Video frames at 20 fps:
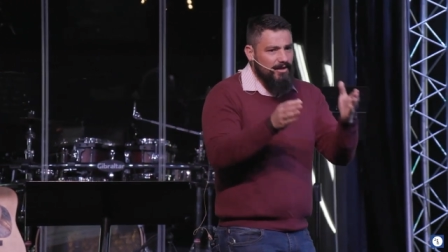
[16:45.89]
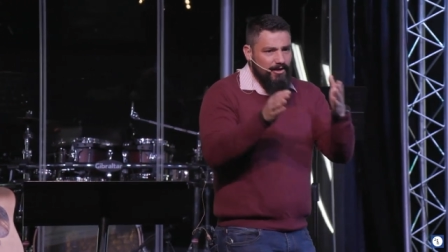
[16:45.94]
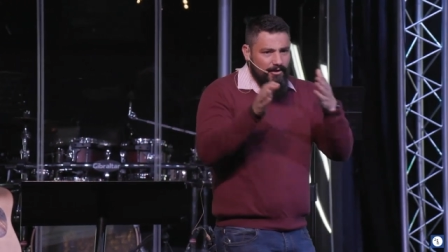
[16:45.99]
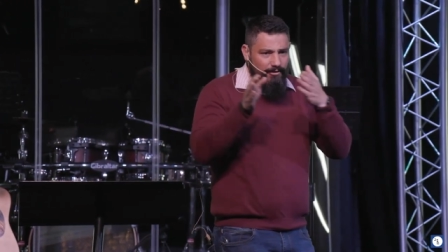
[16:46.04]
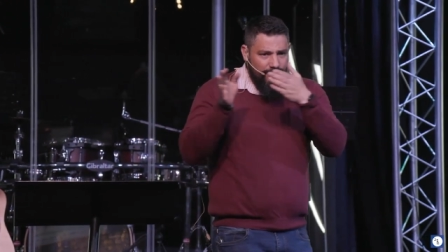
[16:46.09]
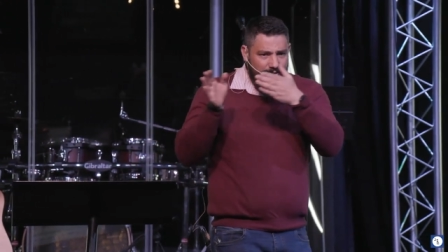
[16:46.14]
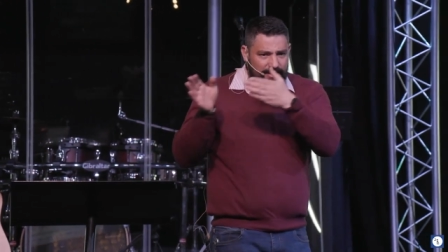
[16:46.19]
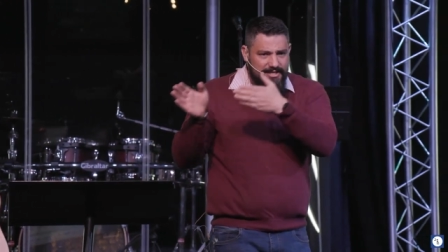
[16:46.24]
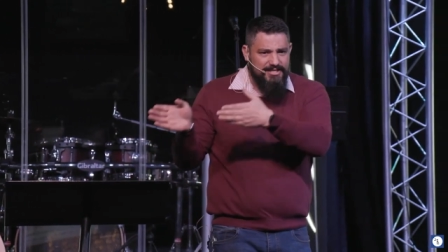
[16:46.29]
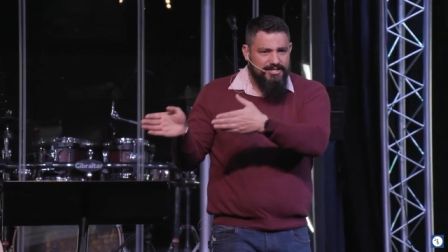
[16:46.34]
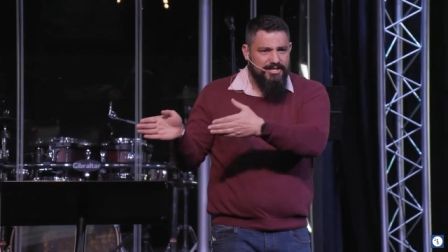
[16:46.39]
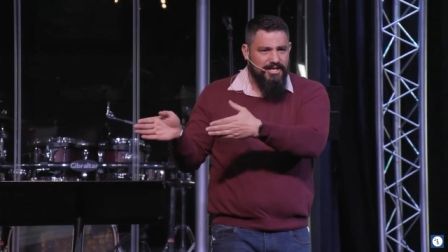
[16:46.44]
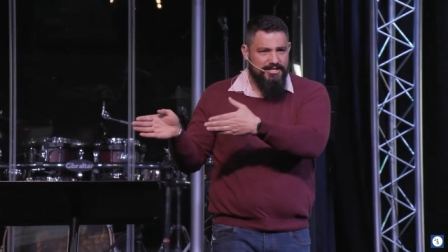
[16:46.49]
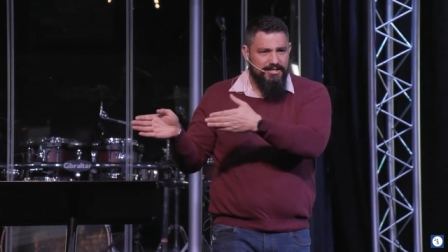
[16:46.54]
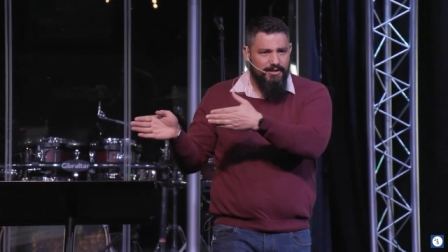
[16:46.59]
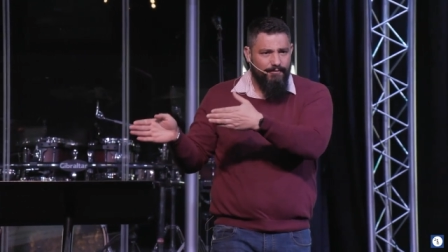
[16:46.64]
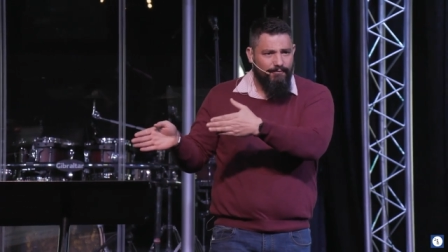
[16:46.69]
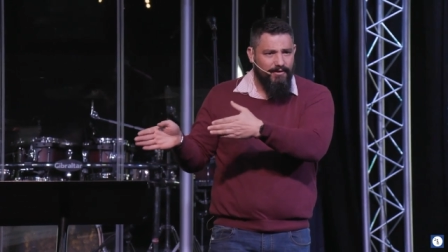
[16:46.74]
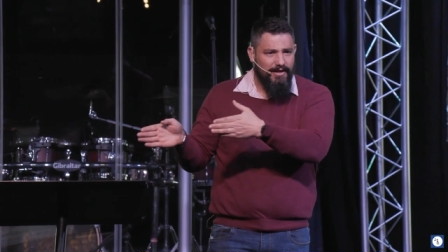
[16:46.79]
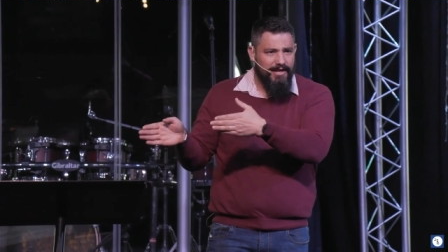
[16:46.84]
this
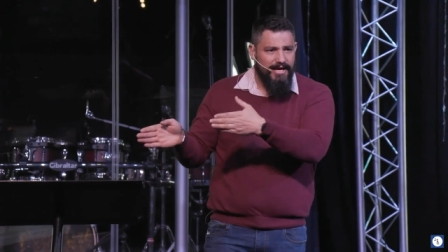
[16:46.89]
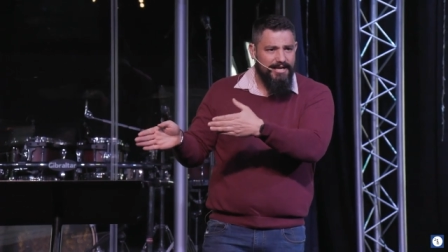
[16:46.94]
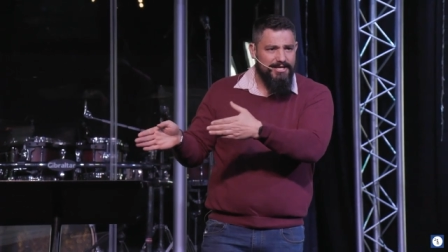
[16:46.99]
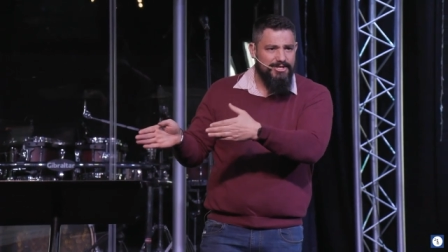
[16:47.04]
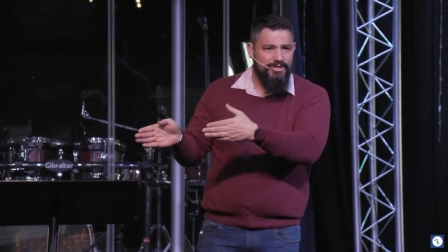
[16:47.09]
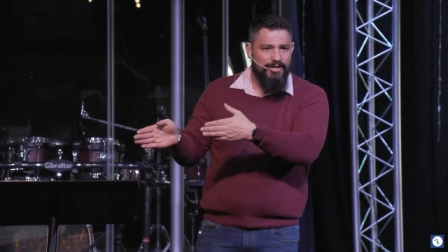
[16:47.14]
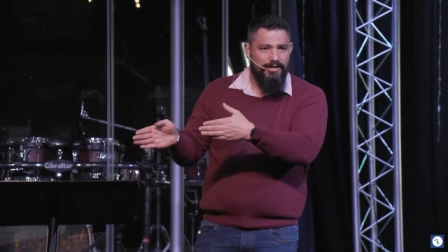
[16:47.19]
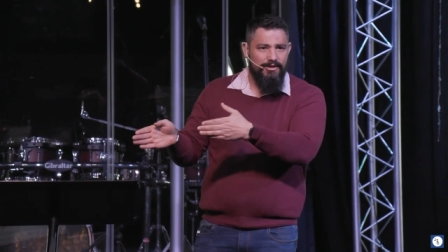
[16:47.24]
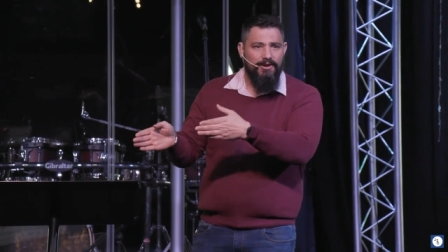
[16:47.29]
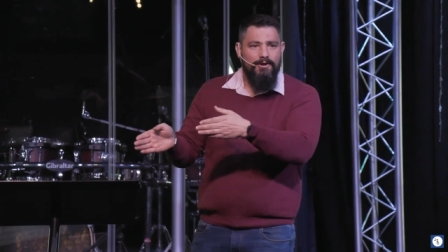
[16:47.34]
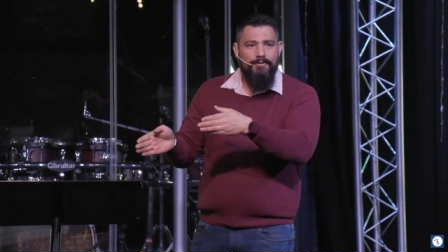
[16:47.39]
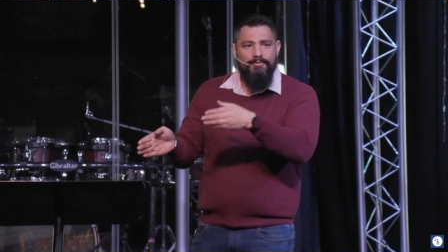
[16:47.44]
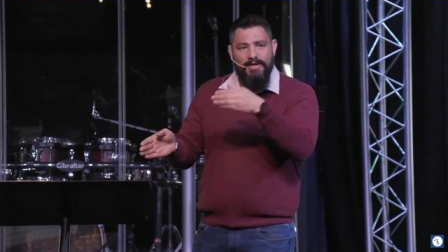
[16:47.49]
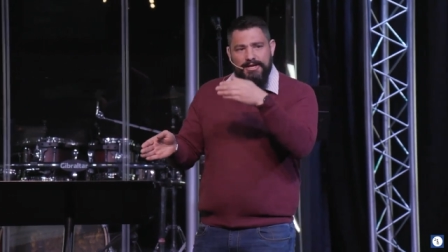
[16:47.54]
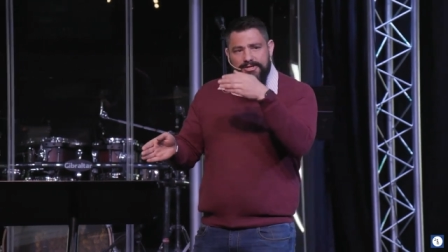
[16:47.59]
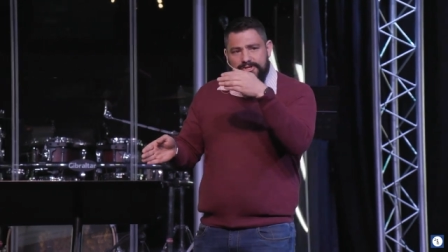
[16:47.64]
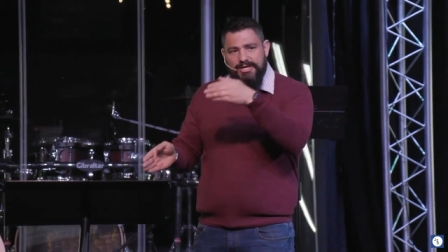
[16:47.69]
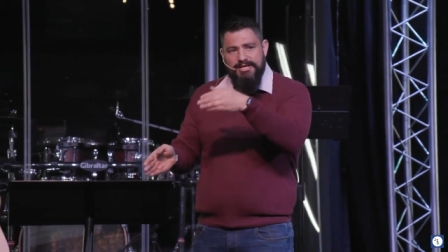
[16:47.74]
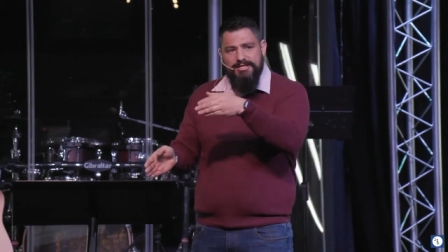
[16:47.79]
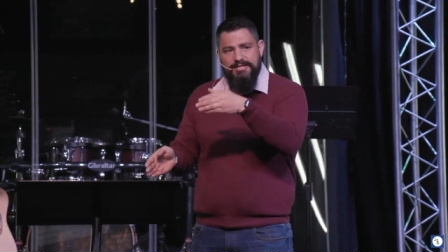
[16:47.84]
justification that
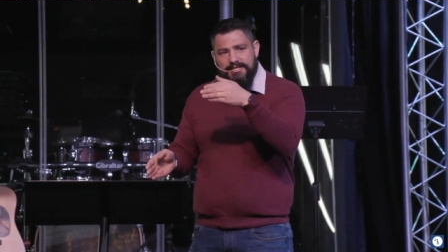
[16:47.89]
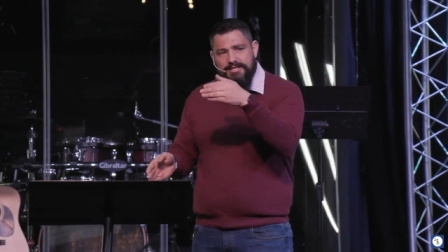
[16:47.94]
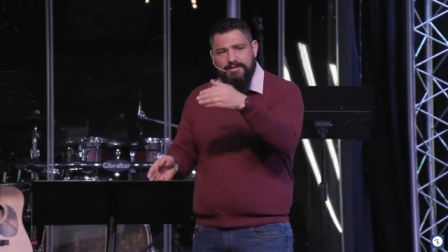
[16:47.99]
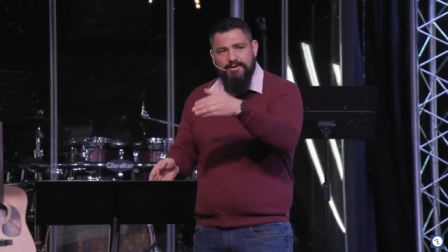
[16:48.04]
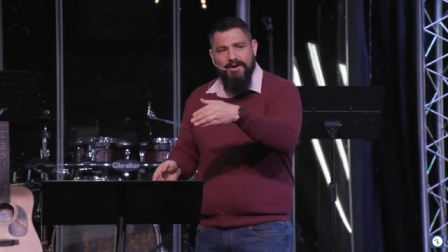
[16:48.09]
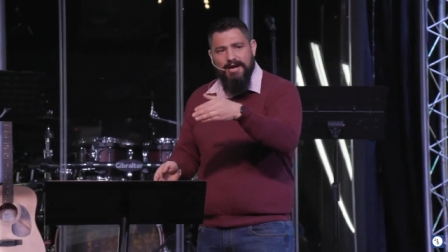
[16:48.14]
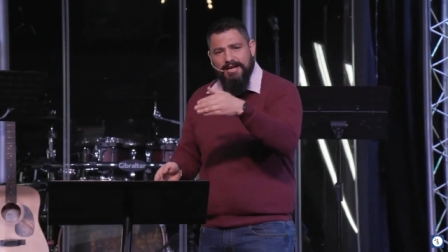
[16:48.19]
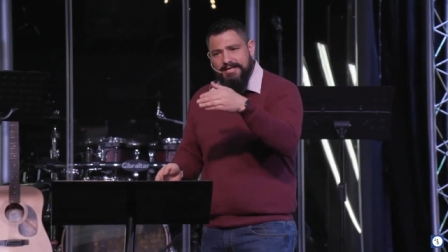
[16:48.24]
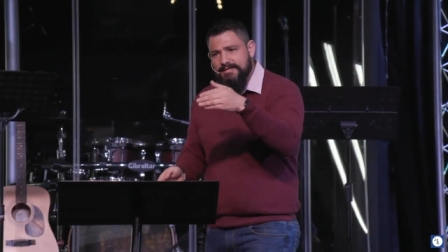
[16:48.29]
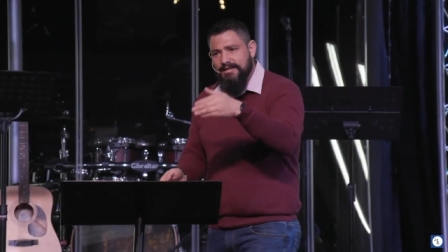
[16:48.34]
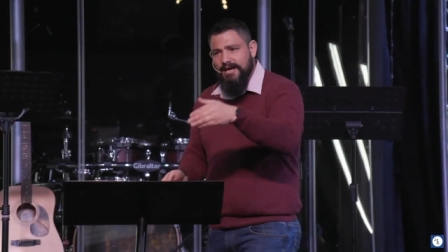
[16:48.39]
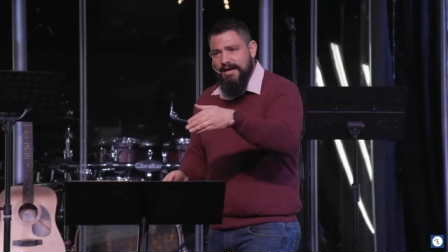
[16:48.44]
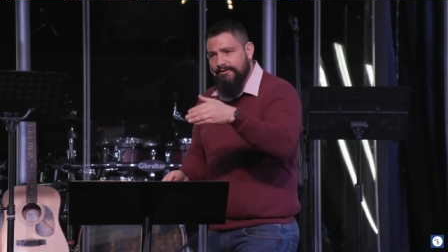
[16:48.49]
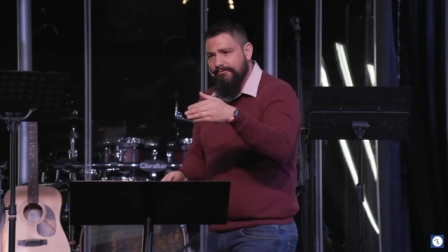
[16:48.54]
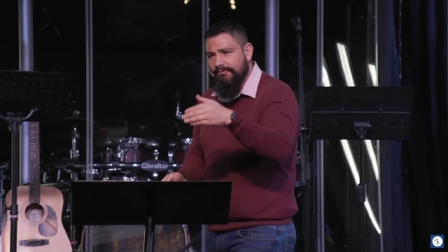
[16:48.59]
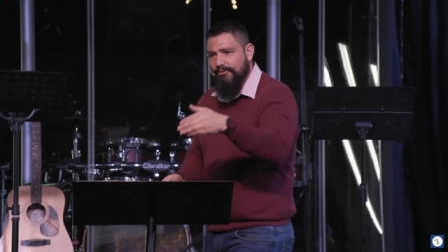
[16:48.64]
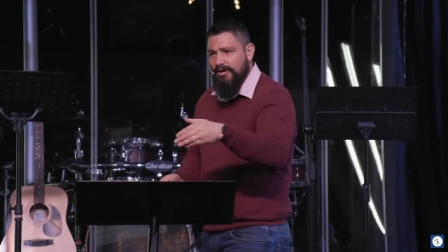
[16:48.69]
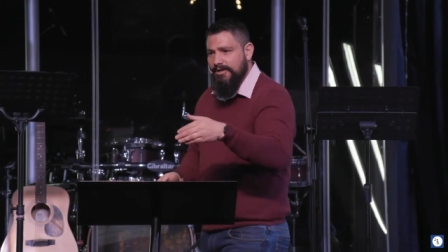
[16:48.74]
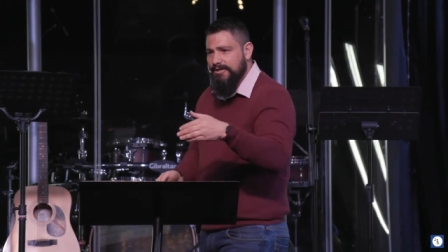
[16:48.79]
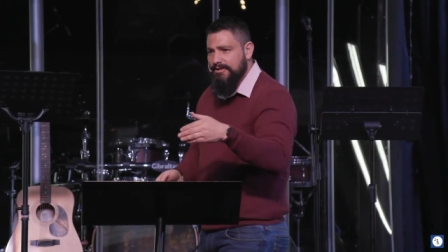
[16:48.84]
Jesus Christ died
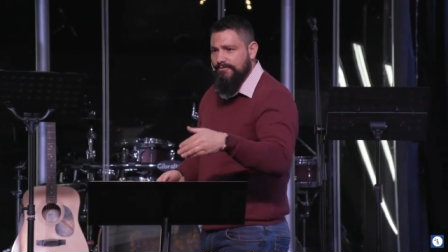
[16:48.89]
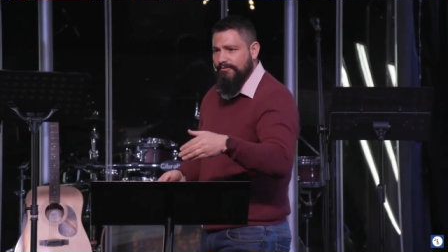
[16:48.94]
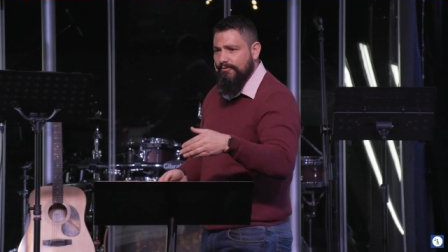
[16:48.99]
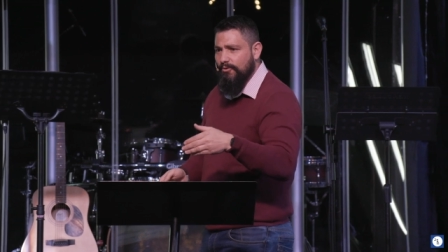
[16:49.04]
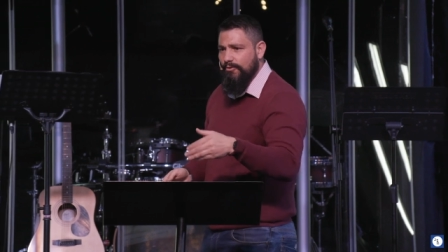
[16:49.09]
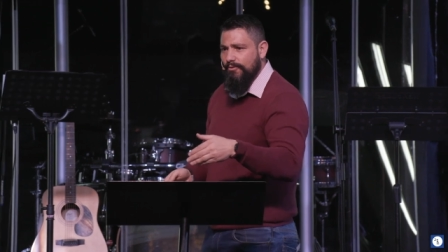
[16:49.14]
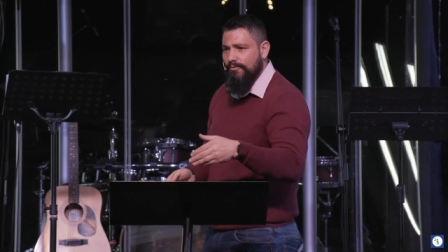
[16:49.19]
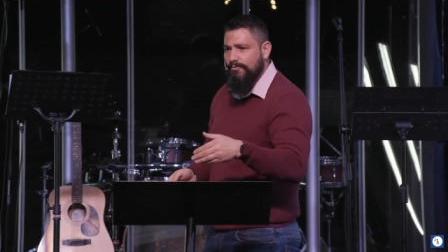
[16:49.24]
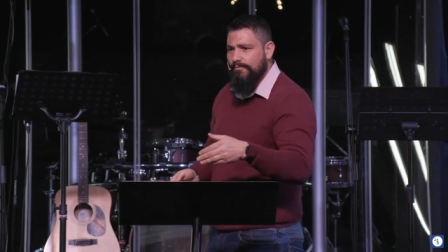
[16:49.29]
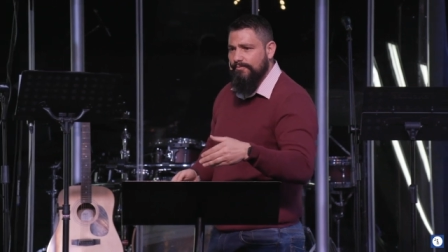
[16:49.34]
for us for.